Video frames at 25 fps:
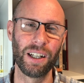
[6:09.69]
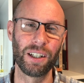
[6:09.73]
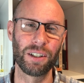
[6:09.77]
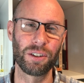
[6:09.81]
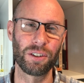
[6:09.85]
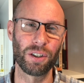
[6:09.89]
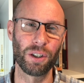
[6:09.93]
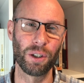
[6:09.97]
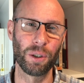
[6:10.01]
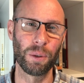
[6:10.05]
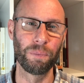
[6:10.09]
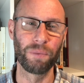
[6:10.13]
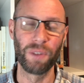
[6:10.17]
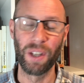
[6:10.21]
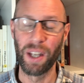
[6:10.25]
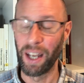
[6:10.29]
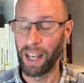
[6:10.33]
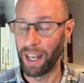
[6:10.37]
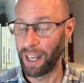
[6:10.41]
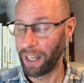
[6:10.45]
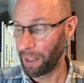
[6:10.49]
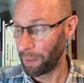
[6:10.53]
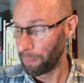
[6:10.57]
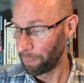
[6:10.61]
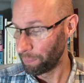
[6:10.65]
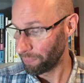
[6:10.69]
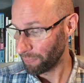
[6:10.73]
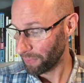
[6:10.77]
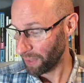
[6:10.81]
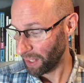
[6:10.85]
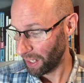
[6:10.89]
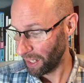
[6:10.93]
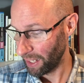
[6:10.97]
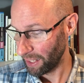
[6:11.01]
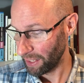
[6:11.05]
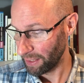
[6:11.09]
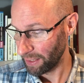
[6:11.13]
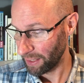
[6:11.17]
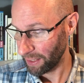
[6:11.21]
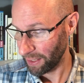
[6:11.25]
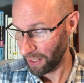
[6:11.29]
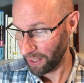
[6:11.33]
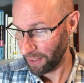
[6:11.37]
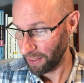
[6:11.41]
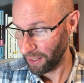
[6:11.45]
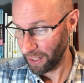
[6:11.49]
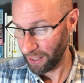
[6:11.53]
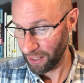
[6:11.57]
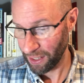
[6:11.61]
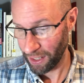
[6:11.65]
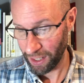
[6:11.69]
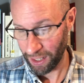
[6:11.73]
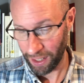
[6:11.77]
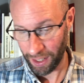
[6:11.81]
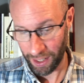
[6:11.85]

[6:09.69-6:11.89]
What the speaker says: too. And then